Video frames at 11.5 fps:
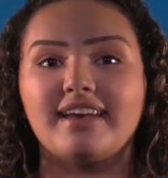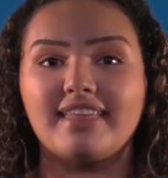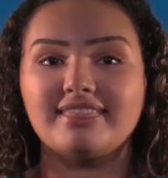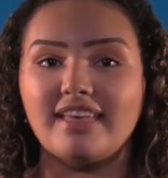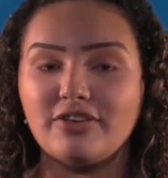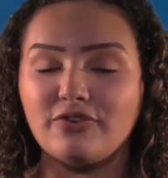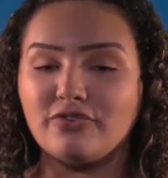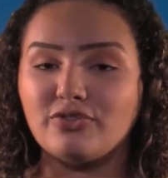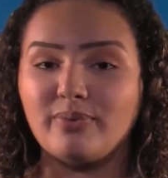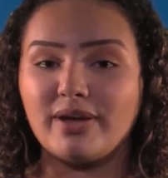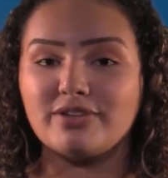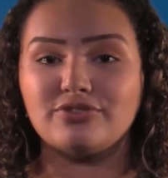Thank you for the
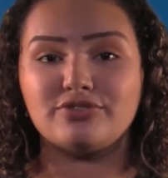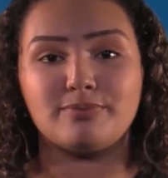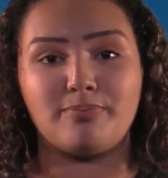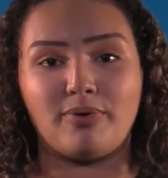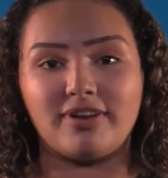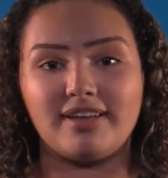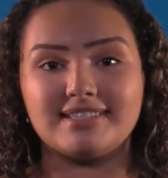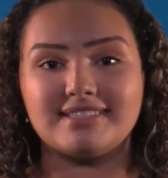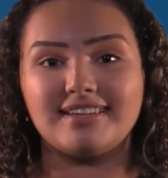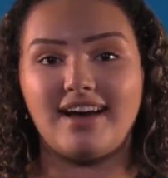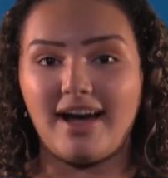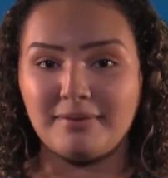ways you support us.
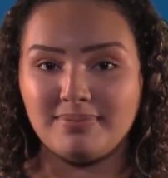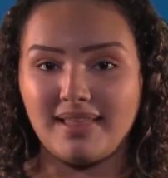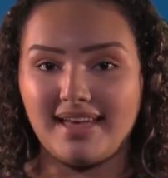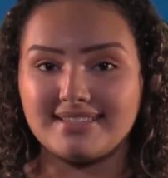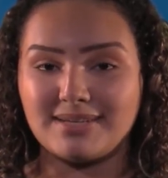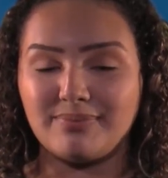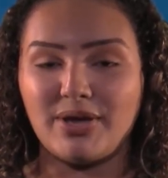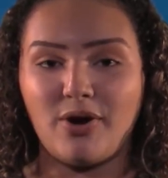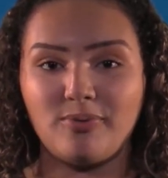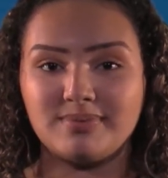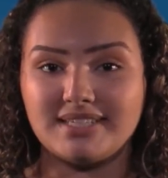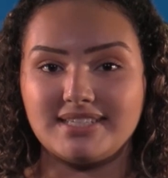God bless, and we hope
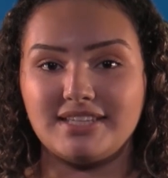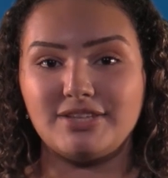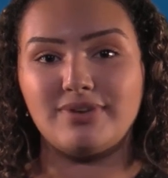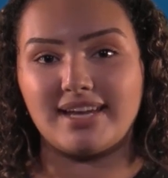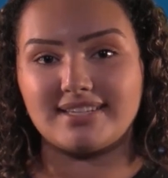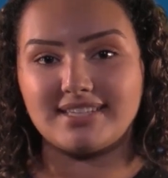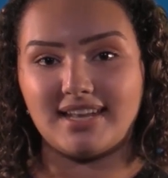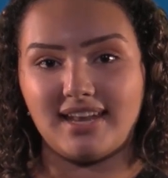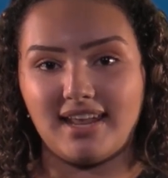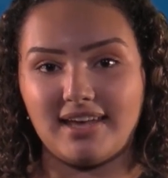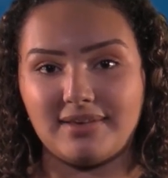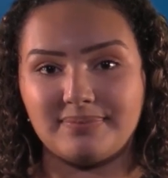to see you next
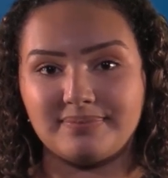Sunday.